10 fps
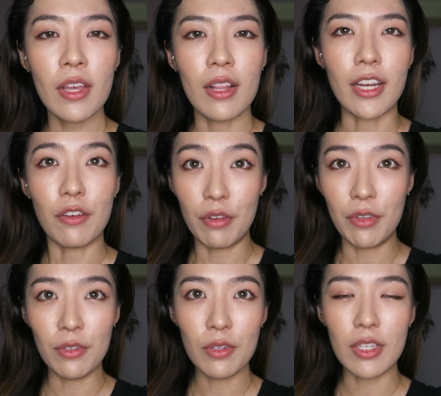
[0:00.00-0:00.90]
like the
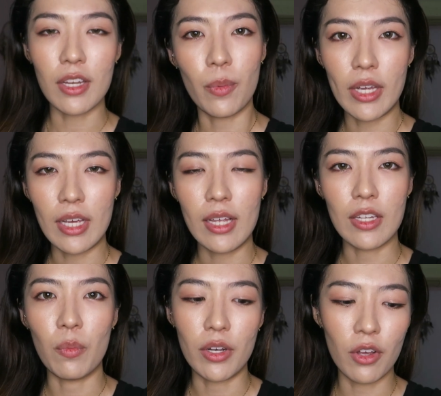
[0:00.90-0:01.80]
reviews and the wear tests
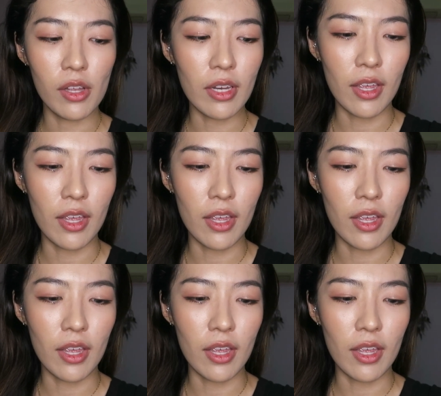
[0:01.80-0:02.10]
and whatnot.